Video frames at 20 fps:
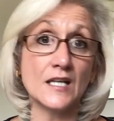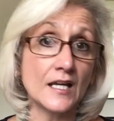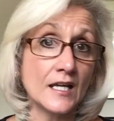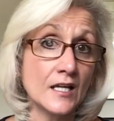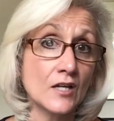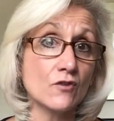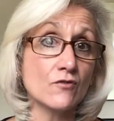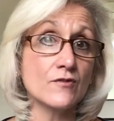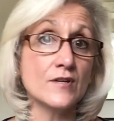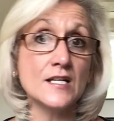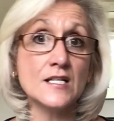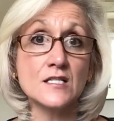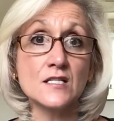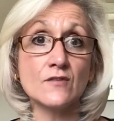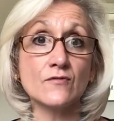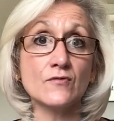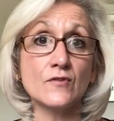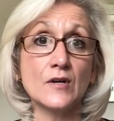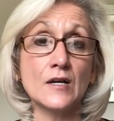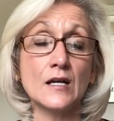increase the
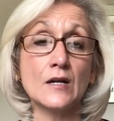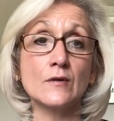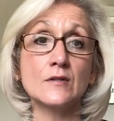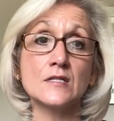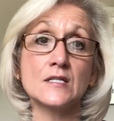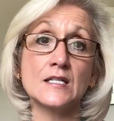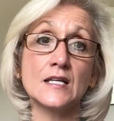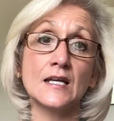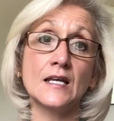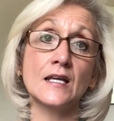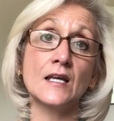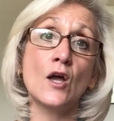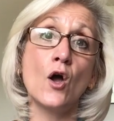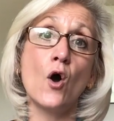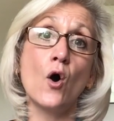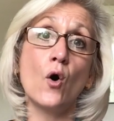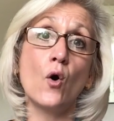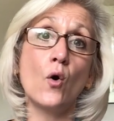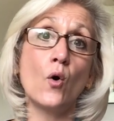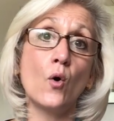frequency
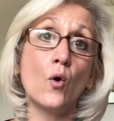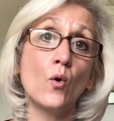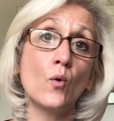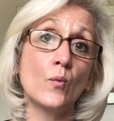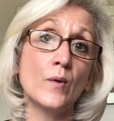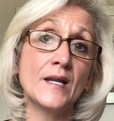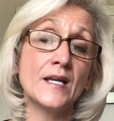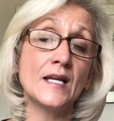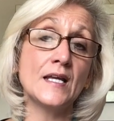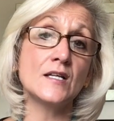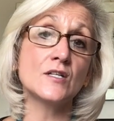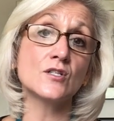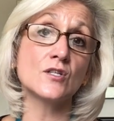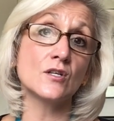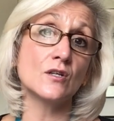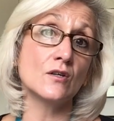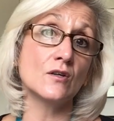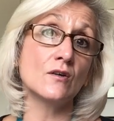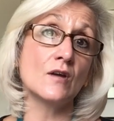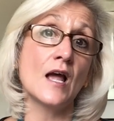or we need
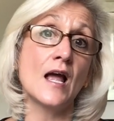to